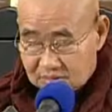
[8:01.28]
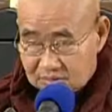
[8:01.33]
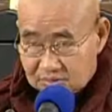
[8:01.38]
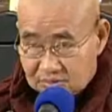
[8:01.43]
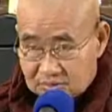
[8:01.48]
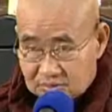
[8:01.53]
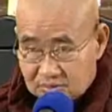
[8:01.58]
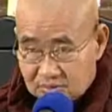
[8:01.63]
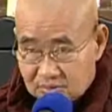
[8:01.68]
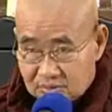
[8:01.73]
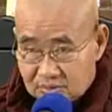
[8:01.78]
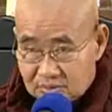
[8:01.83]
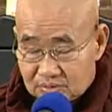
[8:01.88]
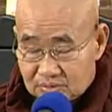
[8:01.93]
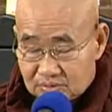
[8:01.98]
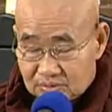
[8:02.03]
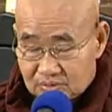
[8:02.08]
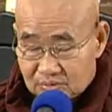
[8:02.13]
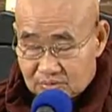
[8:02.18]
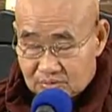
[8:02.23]
So
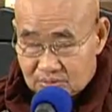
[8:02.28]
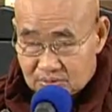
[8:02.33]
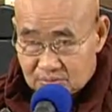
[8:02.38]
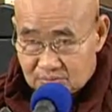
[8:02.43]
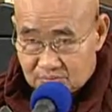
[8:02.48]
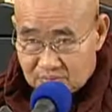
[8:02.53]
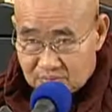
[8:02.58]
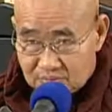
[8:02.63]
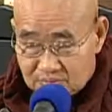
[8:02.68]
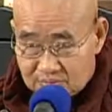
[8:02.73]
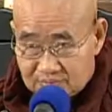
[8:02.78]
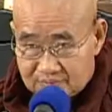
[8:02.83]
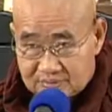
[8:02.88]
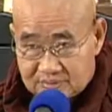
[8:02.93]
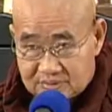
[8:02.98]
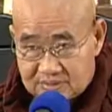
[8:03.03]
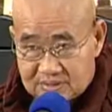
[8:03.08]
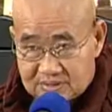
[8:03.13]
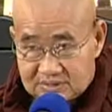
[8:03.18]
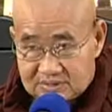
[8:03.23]
to remove
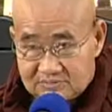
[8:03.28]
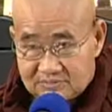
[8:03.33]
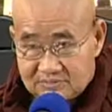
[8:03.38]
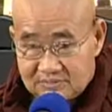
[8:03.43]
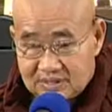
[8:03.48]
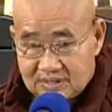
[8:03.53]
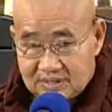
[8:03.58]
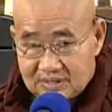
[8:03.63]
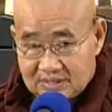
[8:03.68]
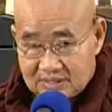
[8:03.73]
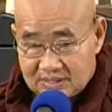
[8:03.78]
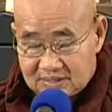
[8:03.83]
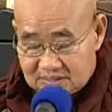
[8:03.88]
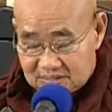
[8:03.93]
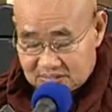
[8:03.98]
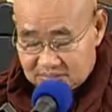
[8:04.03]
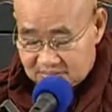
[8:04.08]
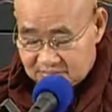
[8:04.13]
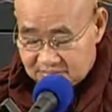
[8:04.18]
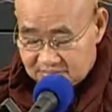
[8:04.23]
this mind
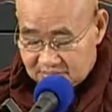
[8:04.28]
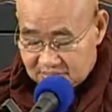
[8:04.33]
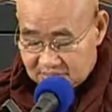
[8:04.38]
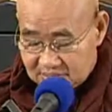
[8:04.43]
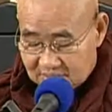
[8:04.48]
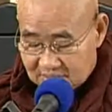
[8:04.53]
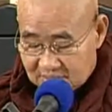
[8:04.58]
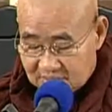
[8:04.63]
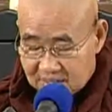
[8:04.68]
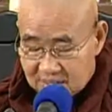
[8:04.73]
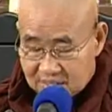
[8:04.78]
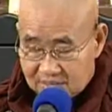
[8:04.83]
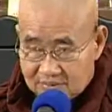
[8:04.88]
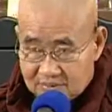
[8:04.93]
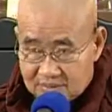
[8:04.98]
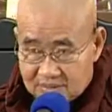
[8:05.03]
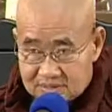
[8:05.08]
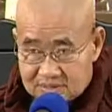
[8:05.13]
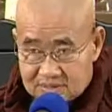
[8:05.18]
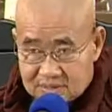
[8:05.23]
attachment, I
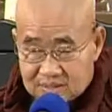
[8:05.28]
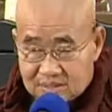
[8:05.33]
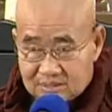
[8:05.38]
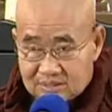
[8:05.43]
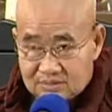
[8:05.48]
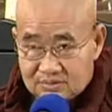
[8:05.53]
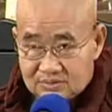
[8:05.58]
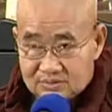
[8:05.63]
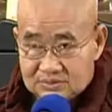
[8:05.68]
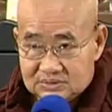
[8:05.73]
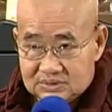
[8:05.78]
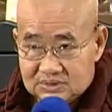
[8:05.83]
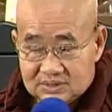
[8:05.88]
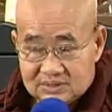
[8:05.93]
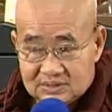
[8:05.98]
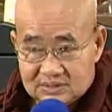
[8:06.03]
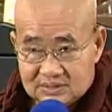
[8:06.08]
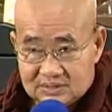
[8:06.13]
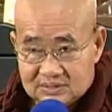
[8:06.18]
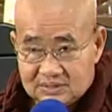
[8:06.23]
will try to see
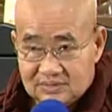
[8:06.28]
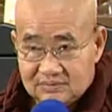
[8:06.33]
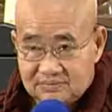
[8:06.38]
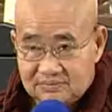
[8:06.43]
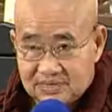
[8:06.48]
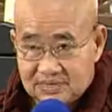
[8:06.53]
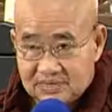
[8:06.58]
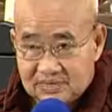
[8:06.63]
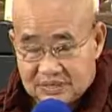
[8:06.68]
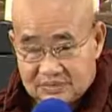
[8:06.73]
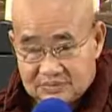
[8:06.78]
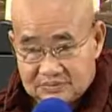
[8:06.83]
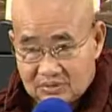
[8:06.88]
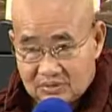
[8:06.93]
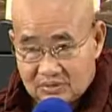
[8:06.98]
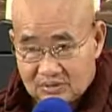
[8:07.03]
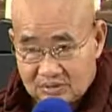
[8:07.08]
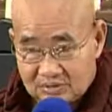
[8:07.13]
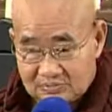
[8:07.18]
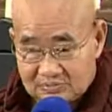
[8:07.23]
different types
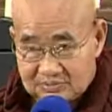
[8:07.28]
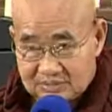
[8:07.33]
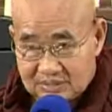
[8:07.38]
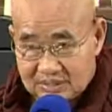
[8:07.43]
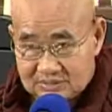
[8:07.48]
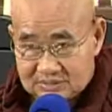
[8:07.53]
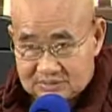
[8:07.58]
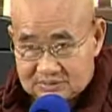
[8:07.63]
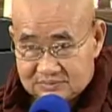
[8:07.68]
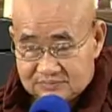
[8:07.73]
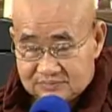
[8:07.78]
of objects.